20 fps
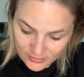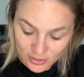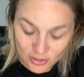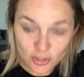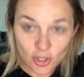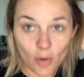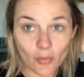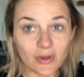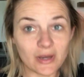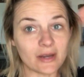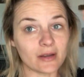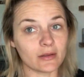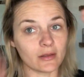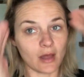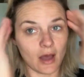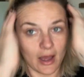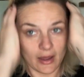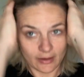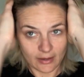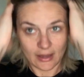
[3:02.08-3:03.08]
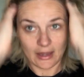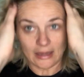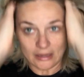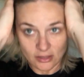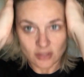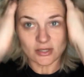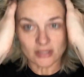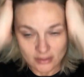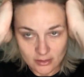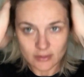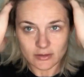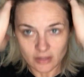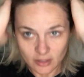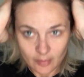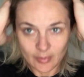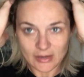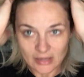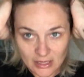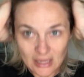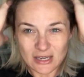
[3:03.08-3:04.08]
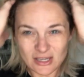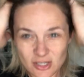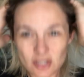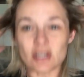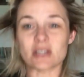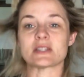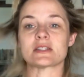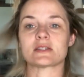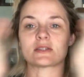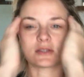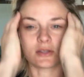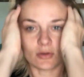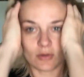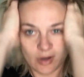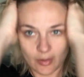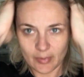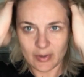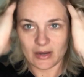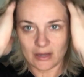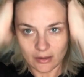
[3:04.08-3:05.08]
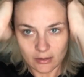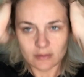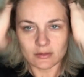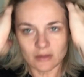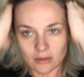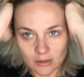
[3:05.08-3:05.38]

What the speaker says: You don't need a lot, okay? Just a little bit, and you just scrub it in.